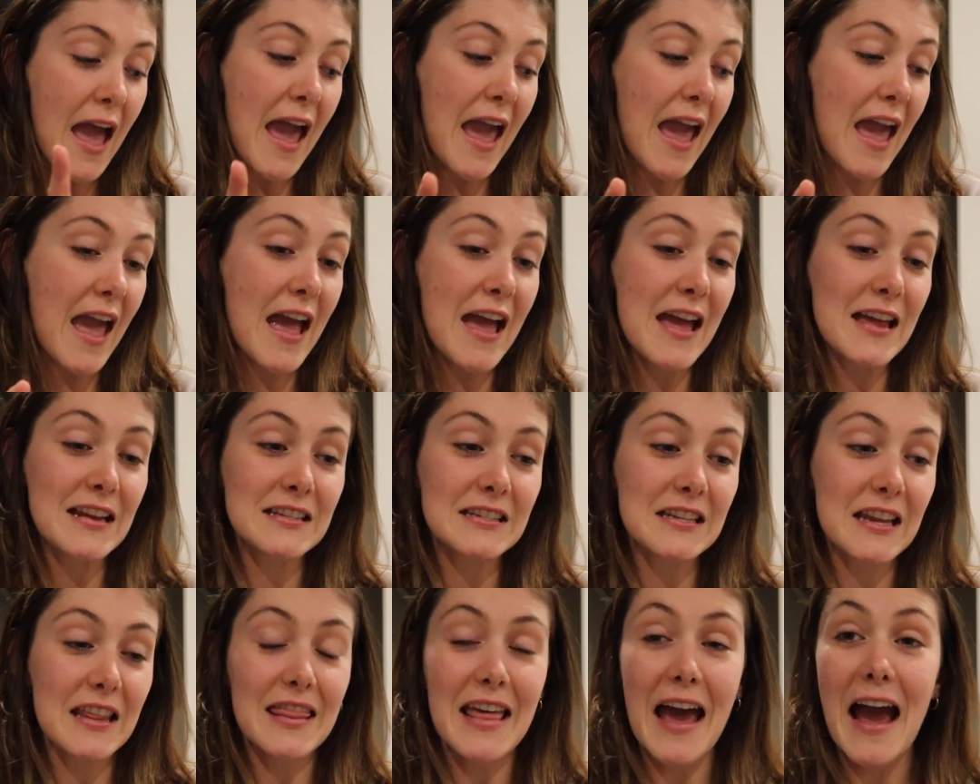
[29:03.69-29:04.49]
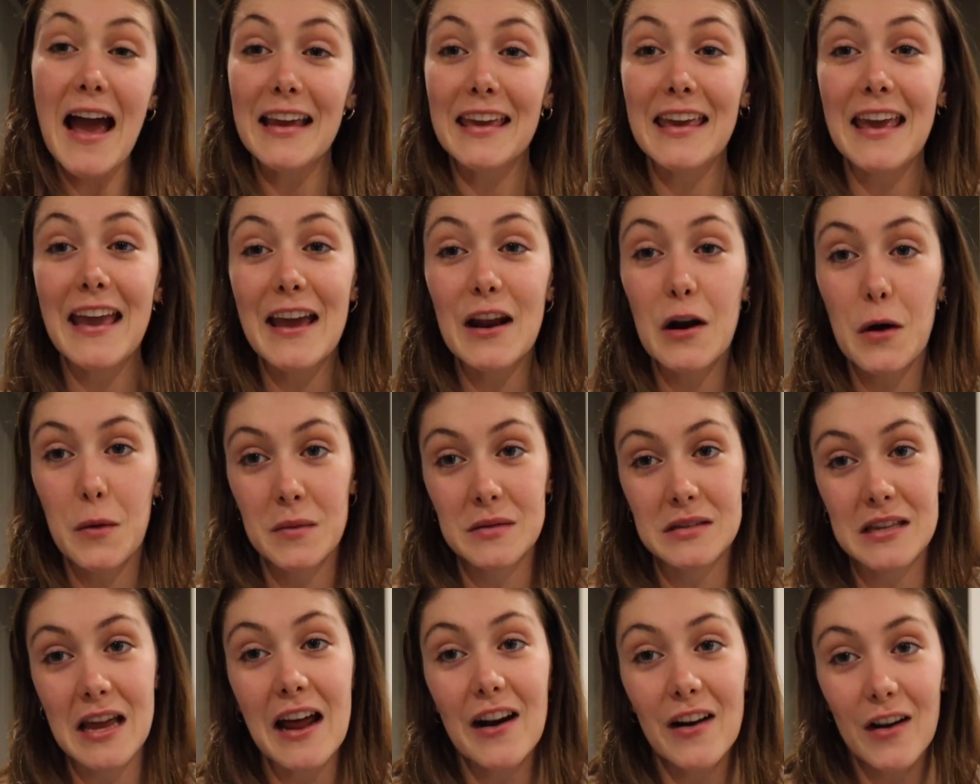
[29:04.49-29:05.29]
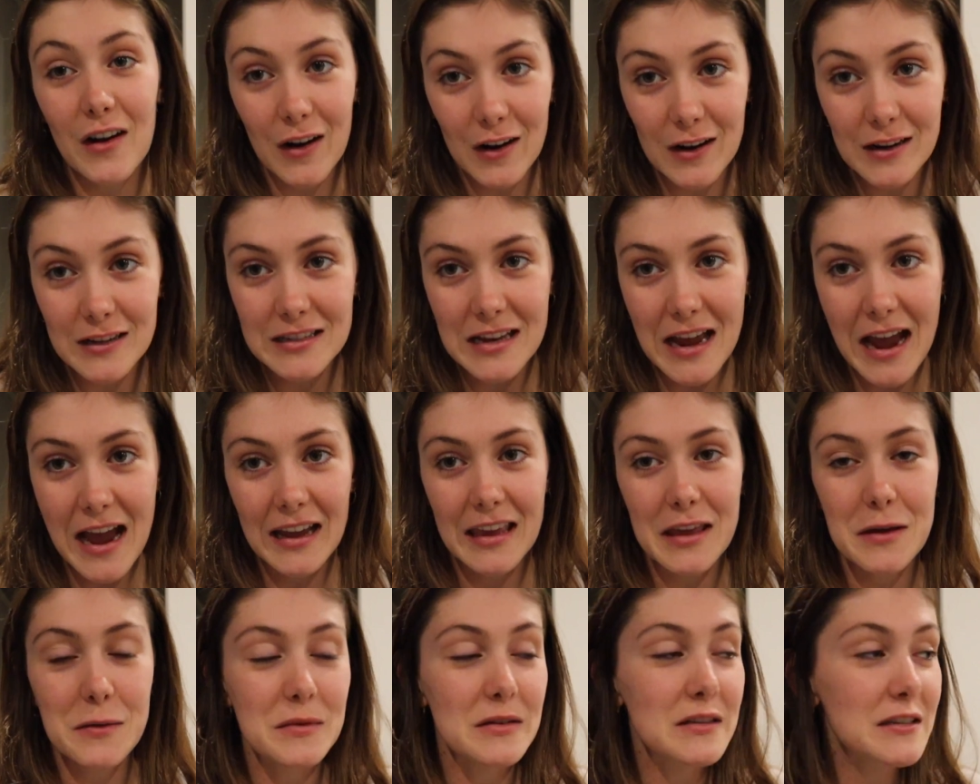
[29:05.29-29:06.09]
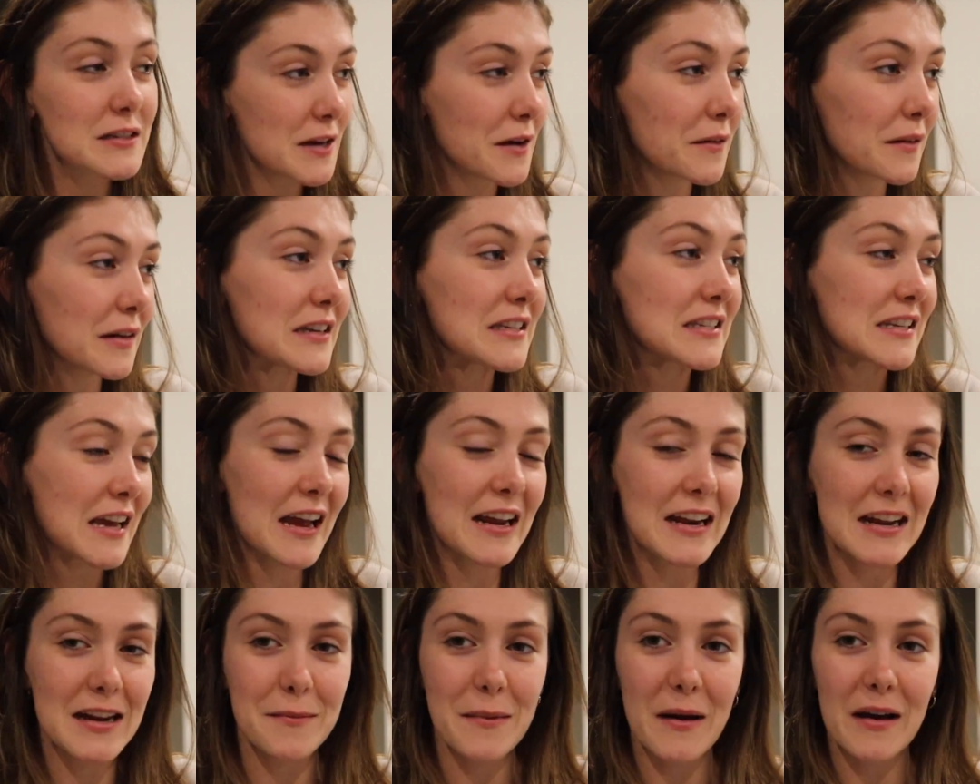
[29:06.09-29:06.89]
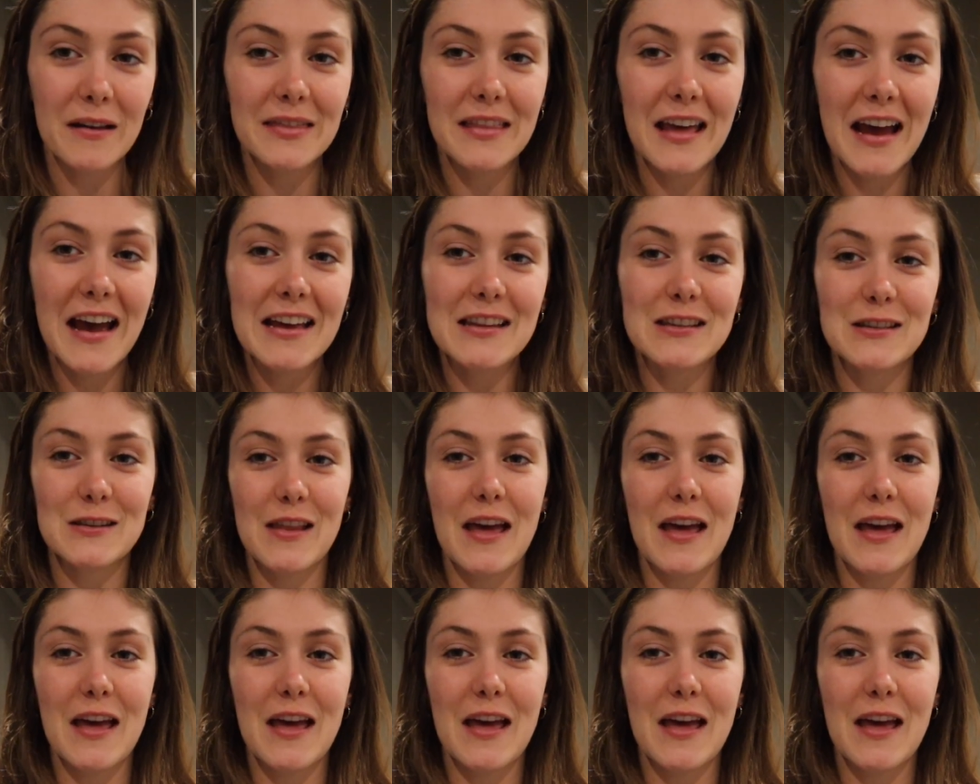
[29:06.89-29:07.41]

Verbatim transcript: And that kid almost had a heart attack. He was so excited about that.